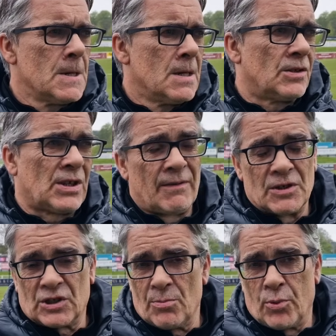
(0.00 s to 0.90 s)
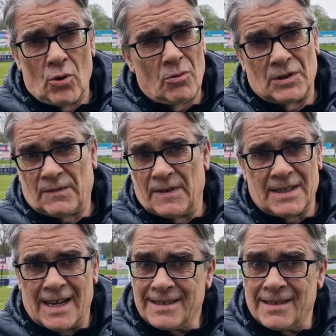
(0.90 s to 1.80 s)
the travelling support was
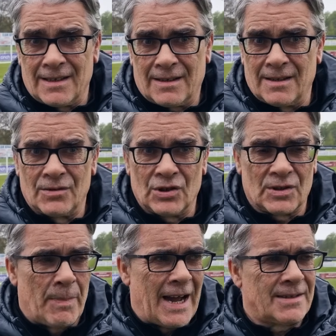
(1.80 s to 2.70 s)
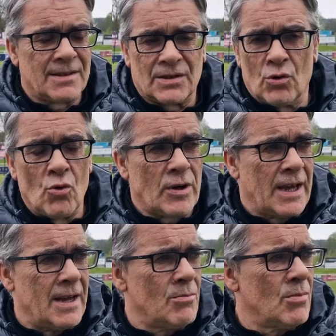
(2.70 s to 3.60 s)
fantastic and just backed us the whole
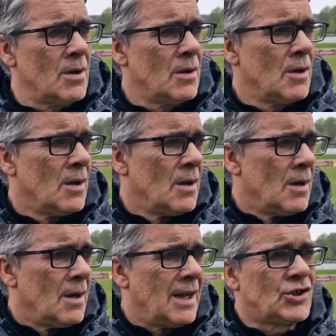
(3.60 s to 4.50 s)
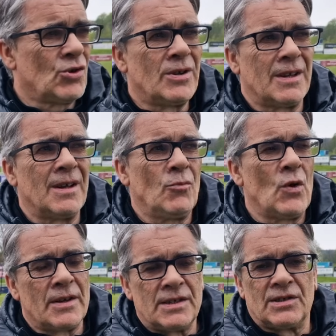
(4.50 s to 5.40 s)
game. And showed that one
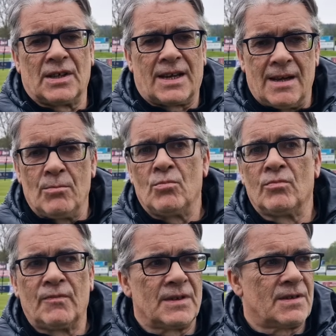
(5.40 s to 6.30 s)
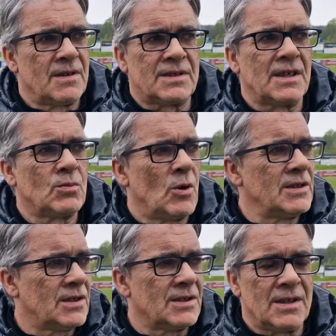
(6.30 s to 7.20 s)
of the reasons I came for the 6
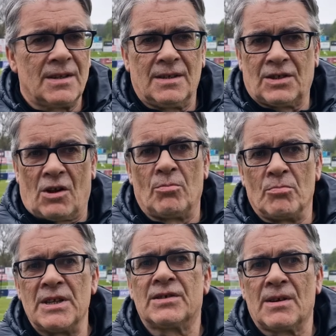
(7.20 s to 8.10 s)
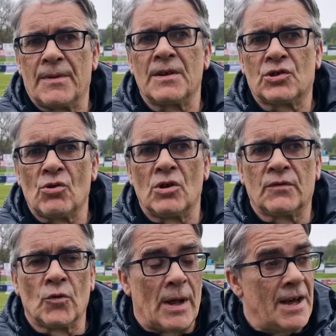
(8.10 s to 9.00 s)
months is that this club means something in Scottish football. I